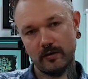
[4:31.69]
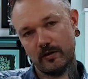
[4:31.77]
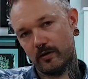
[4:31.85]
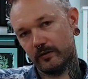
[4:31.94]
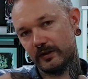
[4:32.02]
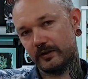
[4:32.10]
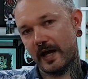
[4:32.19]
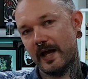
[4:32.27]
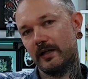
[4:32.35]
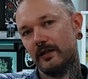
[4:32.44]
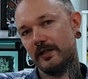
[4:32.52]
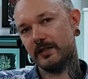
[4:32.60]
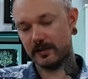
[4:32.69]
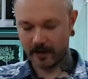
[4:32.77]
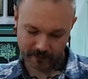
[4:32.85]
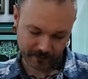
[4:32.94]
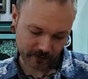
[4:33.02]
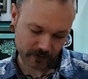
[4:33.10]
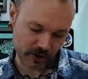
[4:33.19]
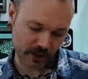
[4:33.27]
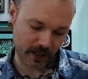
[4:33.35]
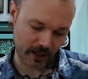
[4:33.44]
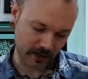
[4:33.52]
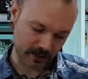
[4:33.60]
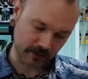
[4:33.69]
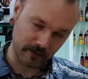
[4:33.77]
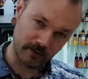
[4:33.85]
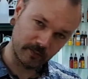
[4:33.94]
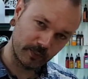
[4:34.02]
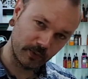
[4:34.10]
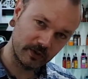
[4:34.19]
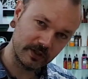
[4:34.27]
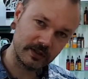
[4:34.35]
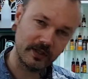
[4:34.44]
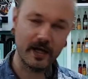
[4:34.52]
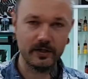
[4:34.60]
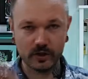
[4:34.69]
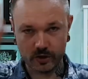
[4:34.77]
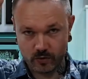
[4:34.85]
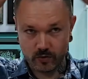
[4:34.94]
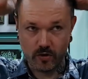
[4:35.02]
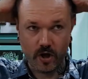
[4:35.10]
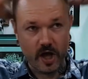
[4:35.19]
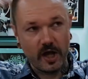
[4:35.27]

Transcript: all the dangly stuff on chains, little Buddha statue,